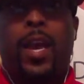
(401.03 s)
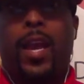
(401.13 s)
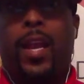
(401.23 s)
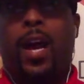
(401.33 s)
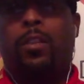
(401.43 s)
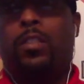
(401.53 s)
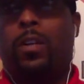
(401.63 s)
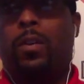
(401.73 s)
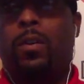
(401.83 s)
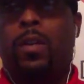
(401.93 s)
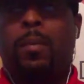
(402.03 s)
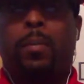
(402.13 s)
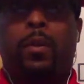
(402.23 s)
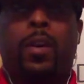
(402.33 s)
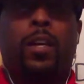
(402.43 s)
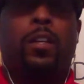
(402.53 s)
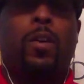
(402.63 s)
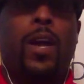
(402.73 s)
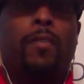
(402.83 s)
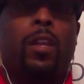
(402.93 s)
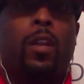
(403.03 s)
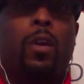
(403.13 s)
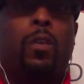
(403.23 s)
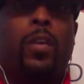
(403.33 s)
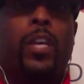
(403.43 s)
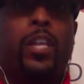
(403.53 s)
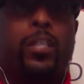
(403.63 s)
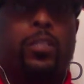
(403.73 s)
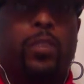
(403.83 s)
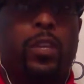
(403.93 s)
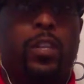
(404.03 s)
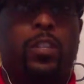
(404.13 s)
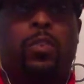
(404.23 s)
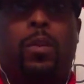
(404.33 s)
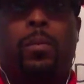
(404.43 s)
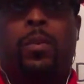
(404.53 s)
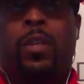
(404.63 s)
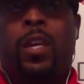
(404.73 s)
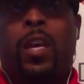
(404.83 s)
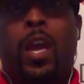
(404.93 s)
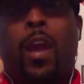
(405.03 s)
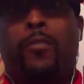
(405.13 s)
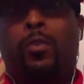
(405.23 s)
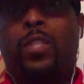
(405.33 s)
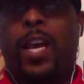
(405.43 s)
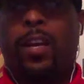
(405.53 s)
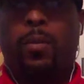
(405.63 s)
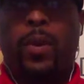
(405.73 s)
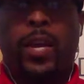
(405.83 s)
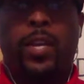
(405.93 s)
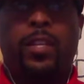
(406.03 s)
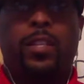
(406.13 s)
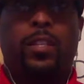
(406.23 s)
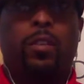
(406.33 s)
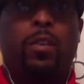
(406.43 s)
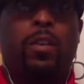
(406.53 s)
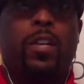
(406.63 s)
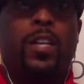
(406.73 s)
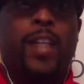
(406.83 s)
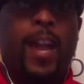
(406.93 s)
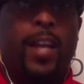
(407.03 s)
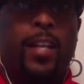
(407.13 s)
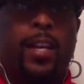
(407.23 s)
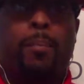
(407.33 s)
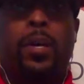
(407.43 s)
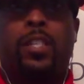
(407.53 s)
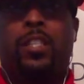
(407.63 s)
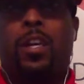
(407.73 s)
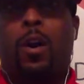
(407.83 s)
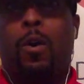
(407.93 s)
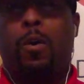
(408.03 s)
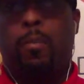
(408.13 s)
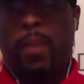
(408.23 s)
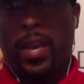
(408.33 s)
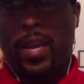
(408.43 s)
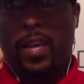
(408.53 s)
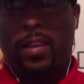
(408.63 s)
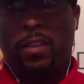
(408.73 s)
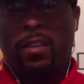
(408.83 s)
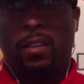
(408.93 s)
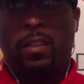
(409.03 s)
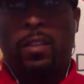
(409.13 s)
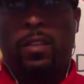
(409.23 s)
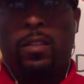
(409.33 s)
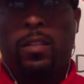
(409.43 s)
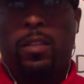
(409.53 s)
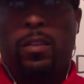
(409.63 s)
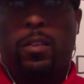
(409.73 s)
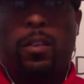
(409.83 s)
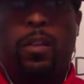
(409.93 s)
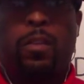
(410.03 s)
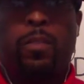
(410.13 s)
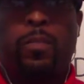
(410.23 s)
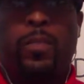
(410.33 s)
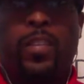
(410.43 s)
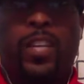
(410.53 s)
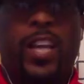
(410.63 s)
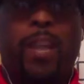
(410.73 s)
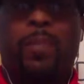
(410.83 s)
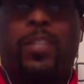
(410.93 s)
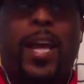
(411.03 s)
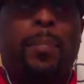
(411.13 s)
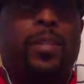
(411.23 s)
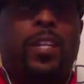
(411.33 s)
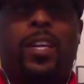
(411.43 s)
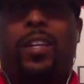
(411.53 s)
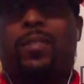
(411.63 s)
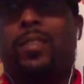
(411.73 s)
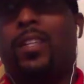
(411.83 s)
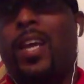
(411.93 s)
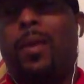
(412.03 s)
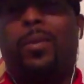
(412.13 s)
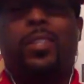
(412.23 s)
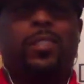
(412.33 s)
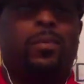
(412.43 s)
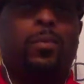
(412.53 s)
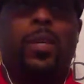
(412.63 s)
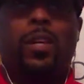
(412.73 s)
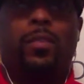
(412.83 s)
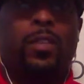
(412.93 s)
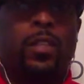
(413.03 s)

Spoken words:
And also, McGregor don't have a long history of the trouble. If you take away throwing the dolly and punching the old man, then, you know, the camera slapping thing, that was whatever.